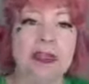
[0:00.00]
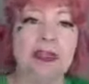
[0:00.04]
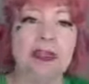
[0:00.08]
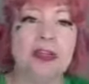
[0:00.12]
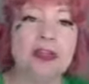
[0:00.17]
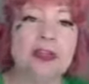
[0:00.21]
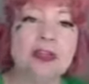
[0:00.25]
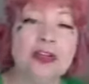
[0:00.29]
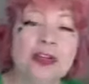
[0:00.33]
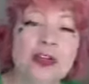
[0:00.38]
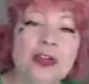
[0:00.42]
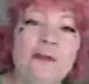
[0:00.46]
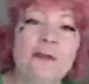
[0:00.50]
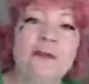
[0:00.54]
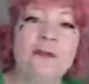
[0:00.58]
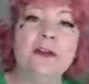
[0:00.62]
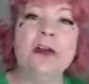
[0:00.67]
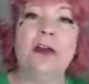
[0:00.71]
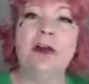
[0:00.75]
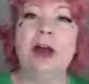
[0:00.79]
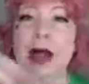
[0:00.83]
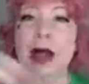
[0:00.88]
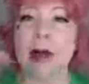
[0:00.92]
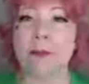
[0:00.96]
Do you
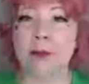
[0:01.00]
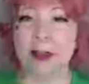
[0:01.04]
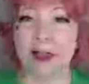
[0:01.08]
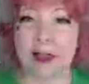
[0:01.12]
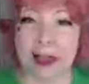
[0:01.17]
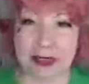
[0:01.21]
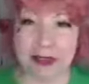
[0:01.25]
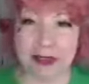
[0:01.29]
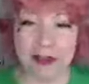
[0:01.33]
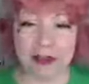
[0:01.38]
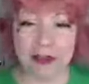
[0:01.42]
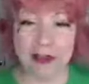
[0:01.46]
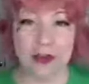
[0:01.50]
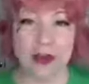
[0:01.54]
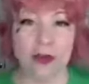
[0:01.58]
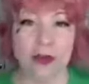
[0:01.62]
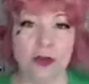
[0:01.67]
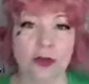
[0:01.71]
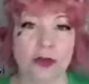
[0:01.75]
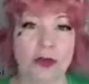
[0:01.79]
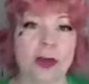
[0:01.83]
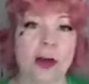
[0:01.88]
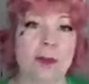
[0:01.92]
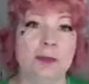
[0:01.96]
feel obligated to
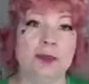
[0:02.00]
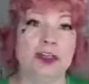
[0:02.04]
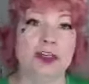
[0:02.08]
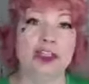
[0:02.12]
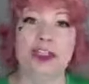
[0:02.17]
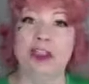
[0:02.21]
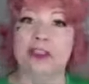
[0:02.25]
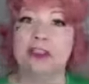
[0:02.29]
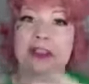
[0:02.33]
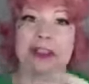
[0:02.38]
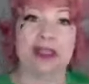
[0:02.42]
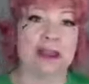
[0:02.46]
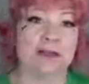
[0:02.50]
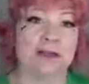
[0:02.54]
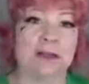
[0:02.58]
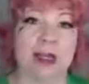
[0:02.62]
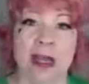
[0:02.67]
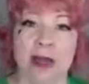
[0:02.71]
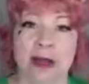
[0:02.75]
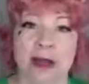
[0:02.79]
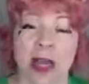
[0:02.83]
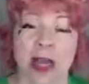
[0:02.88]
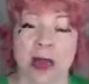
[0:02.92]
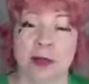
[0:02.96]
hurry up and just give
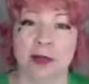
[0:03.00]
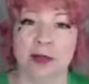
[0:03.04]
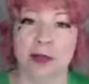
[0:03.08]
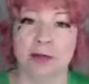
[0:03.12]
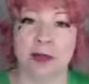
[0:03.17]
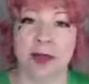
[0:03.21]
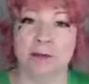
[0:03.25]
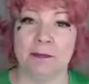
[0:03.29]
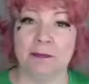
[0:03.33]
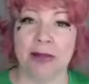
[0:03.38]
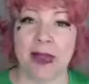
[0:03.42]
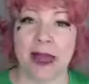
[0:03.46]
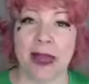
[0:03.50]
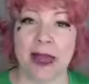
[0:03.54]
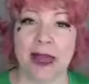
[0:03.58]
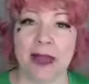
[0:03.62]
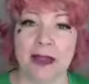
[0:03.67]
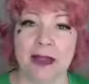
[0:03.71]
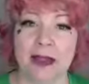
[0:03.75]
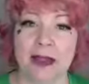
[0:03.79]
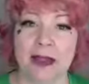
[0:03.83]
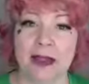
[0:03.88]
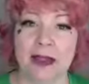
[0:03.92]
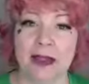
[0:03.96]
that compliment
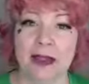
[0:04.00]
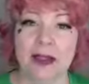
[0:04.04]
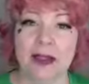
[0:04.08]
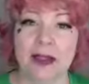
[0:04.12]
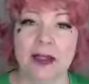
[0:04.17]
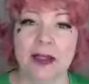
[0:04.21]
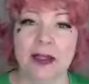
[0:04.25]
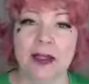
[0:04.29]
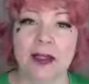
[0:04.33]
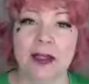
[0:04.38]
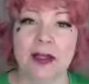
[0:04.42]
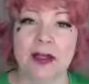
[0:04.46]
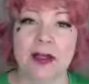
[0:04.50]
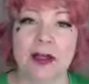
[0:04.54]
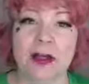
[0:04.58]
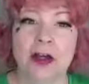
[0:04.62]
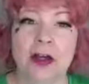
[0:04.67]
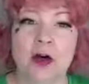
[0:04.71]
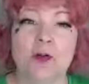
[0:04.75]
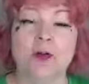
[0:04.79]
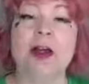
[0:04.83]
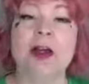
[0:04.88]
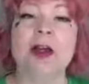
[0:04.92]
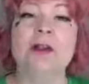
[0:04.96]
back?
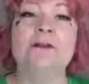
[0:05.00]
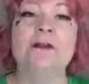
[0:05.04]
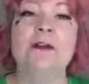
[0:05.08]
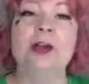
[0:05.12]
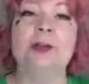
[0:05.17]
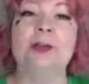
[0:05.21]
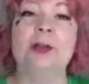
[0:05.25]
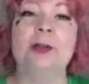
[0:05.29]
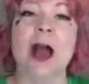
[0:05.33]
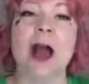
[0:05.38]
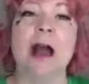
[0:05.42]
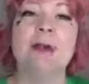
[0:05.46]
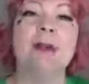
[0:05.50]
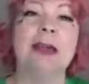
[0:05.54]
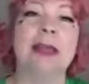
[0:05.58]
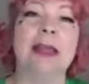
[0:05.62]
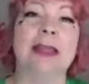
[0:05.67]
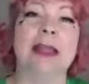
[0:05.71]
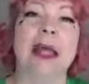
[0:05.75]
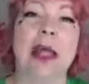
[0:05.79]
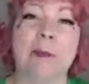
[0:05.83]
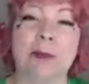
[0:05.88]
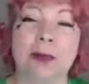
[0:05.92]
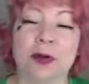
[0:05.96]
What if you're robbing
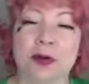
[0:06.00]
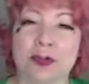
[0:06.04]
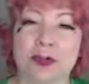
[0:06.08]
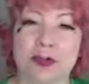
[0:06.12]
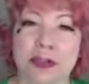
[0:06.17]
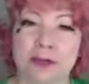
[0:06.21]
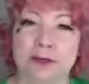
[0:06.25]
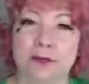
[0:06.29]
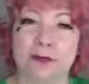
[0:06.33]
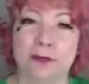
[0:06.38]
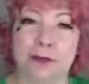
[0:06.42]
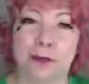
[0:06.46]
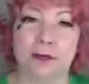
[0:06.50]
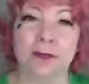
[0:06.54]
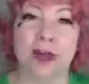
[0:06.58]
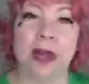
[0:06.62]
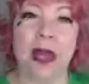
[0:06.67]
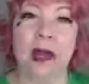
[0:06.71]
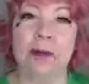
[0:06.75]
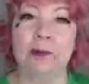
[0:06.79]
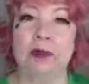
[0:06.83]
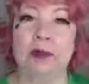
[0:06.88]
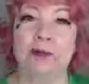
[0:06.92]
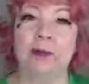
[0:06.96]
that person from
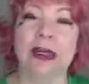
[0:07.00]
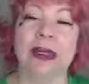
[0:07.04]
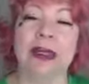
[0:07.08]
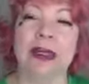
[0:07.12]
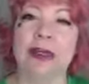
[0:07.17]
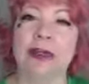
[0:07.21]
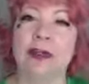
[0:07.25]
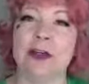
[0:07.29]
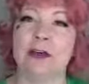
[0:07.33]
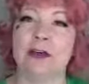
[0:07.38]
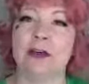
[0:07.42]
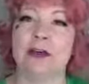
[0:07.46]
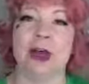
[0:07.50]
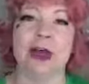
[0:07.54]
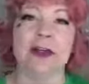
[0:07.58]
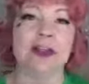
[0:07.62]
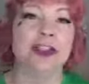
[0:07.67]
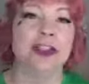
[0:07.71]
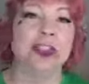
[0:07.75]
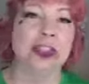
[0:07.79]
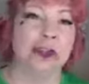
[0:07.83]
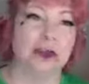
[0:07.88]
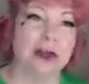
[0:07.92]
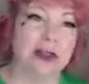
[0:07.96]
complimenting you and
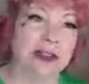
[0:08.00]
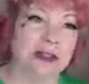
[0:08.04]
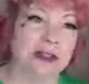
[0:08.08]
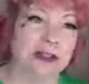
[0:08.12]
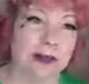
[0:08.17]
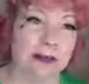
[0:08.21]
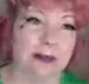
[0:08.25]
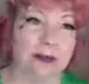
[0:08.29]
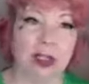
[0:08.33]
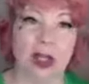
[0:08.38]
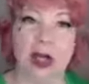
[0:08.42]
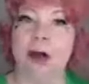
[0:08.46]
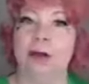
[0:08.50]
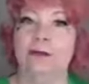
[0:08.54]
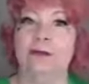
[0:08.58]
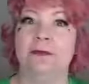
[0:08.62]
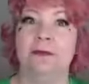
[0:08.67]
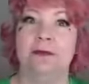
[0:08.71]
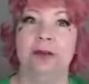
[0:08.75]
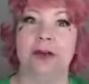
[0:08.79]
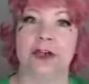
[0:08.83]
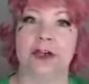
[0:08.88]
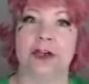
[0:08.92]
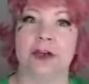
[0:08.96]
sharing some love
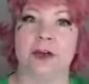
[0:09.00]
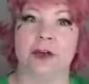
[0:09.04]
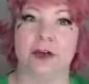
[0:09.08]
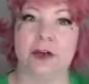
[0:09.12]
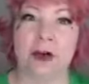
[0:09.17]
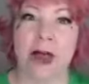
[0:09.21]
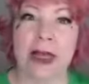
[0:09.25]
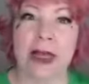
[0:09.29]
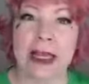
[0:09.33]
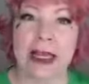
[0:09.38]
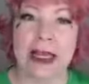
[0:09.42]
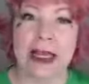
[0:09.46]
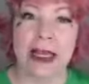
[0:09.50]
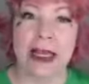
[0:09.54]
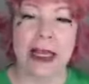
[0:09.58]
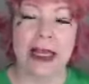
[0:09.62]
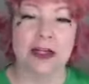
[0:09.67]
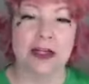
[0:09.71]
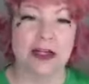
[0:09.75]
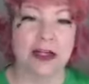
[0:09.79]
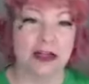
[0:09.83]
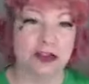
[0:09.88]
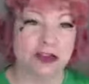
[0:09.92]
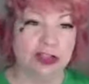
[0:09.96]
for you,
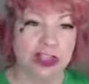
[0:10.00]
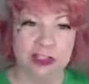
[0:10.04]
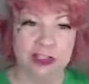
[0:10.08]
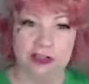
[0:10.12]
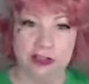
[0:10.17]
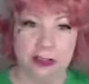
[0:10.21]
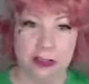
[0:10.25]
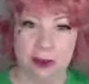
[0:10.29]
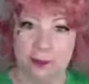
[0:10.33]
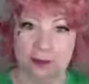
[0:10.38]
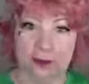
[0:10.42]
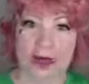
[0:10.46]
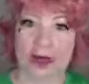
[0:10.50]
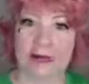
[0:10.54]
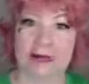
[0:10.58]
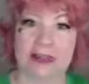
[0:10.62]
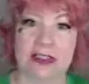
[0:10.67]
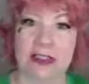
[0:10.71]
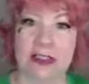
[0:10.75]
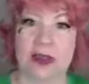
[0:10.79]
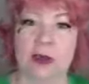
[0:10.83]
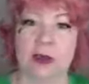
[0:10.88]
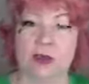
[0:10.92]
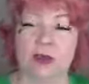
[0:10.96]
and you just are
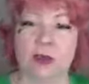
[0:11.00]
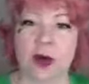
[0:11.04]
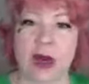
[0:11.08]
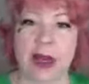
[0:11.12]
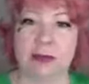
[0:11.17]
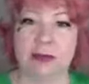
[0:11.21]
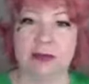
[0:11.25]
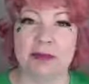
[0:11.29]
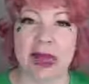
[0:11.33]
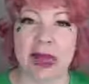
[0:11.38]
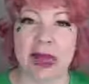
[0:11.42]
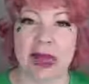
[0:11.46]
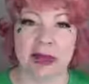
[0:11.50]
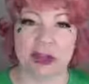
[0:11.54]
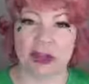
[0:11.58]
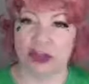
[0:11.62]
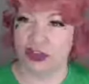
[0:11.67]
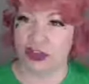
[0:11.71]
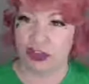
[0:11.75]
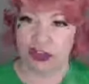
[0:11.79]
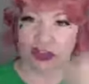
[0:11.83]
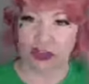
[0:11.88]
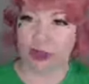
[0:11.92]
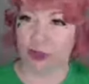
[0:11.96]
bouncing it right back? You're
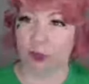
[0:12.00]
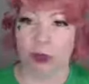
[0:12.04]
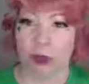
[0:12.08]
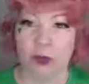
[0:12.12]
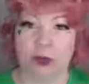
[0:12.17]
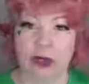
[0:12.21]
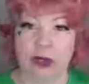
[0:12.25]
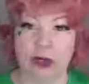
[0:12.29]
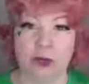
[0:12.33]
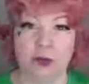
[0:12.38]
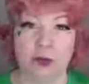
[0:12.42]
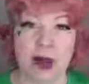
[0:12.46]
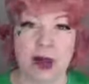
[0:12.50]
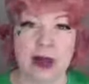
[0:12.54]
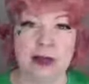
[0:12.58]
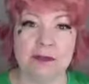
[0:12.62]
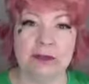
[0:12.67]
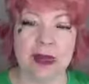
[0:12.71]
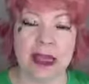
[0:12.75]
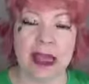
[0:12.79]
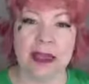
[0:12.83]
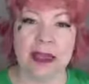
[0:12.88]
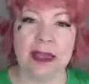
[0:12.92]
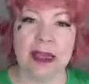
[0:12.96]
just throwing it right
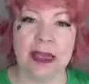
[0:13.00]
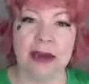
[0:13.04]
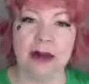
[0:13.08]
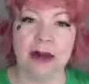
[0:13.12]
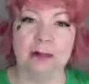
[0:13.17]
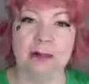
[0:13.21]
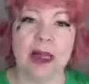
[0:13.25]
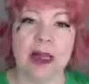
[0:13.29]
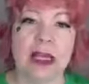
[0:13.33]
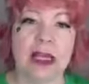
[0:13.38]
back at them.